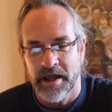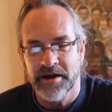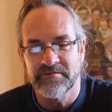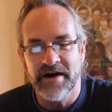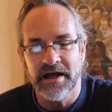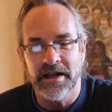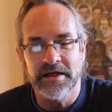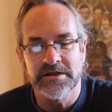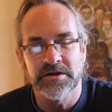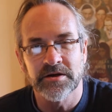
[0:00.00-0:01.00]
And a
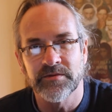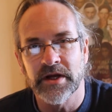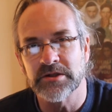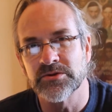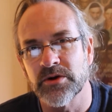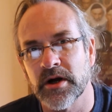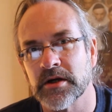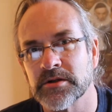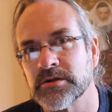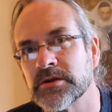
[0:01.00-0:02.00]
violation of that
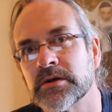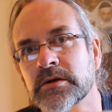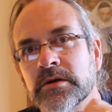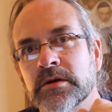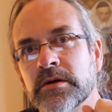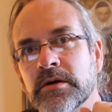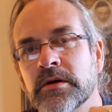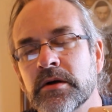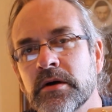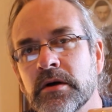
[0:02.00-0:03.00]
trust
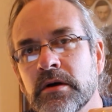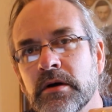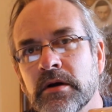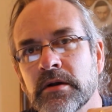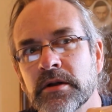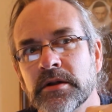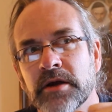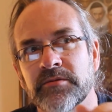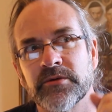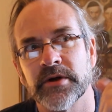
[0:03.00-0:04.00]
that
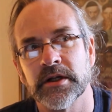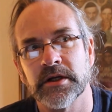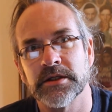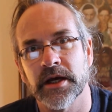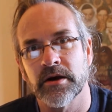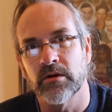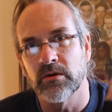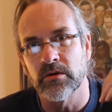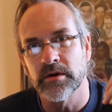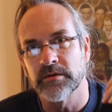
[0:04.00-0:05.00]
they freely take
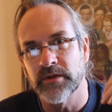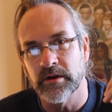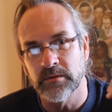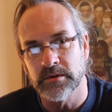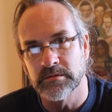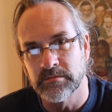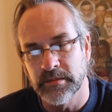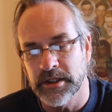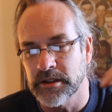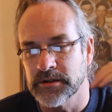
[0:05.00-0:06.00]
on, if they would
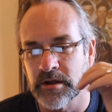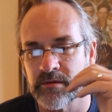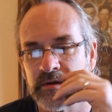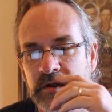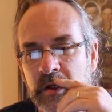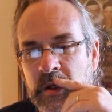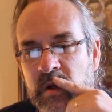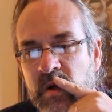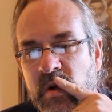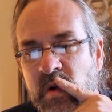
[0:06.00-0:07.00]
be a servant,
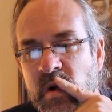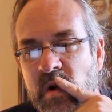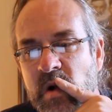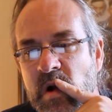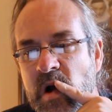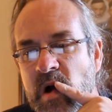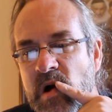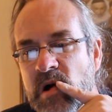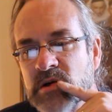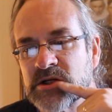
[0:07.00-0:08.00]

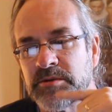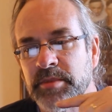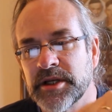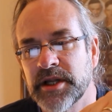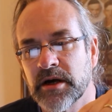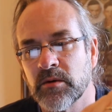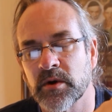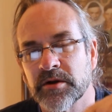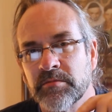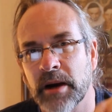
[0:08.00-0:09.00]
should be dealt
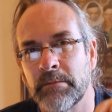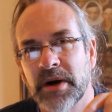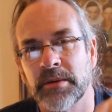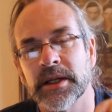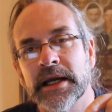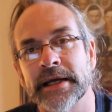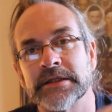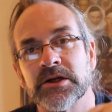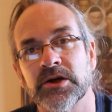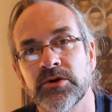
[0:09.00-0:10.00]
with by public
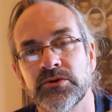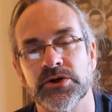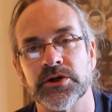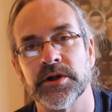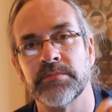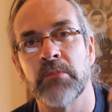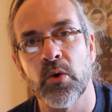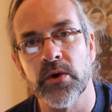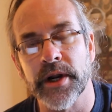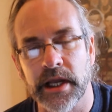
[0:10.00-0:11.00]
execution and
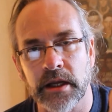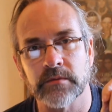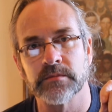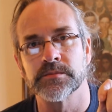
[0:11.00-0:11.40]
mourning.